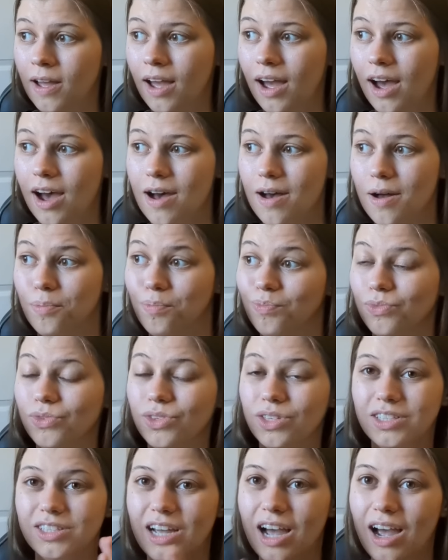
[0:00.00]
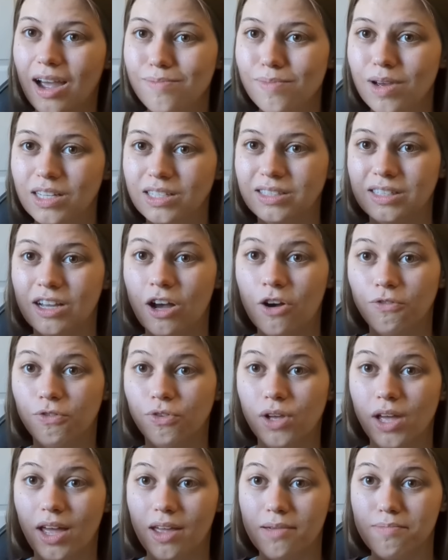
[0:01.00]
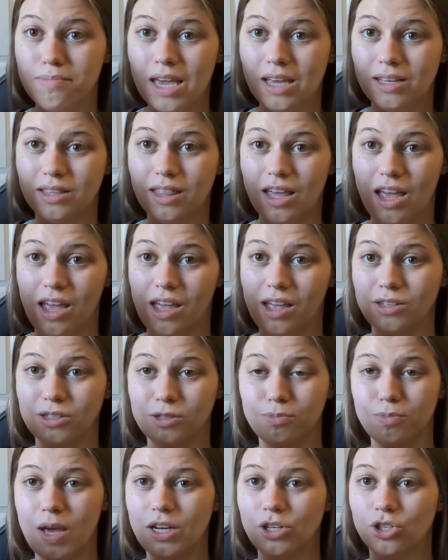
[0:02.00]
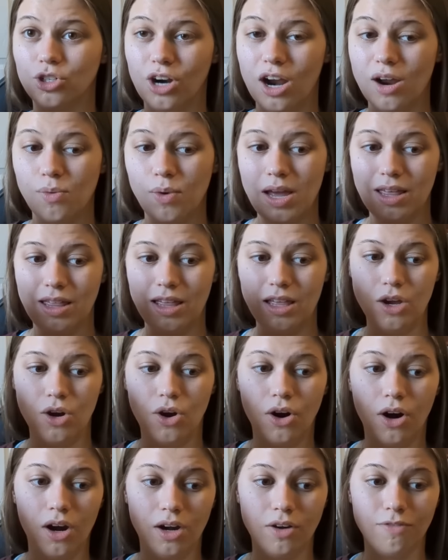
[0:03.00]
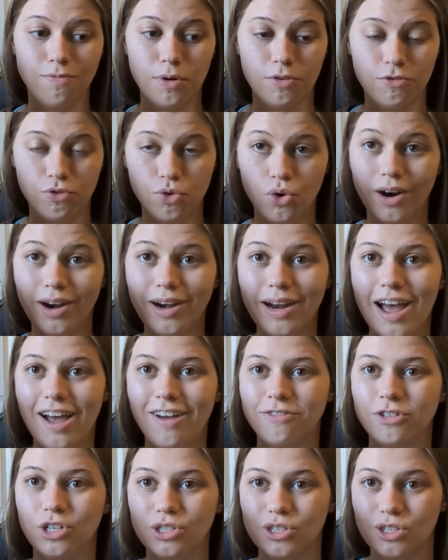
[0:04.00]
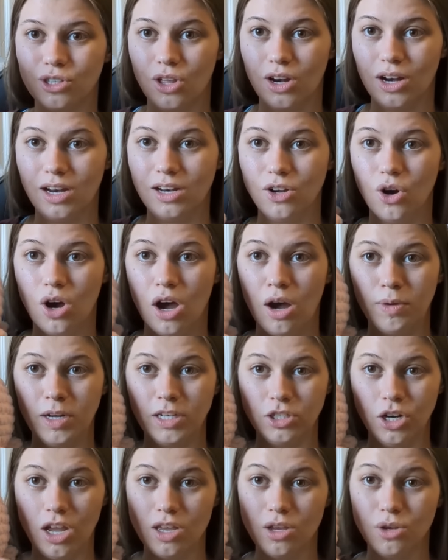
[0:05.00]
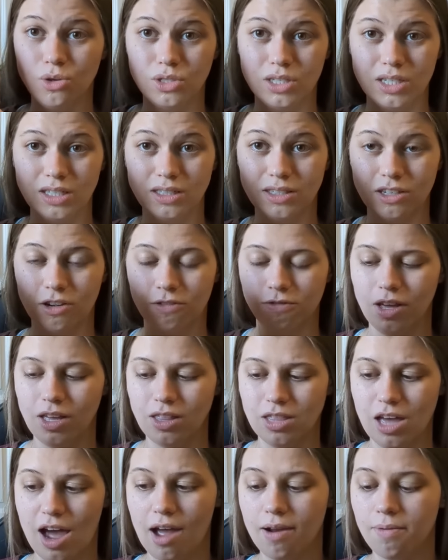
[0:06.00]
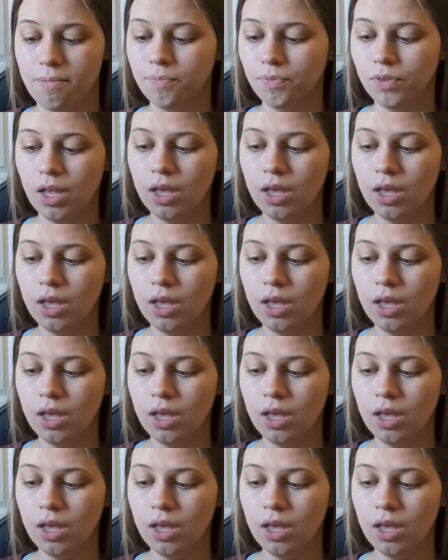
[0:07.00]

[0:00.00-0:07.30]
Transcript: time myself while I make things, make sure I weigh the yarn before and after so that I know how much I used and stuff like that.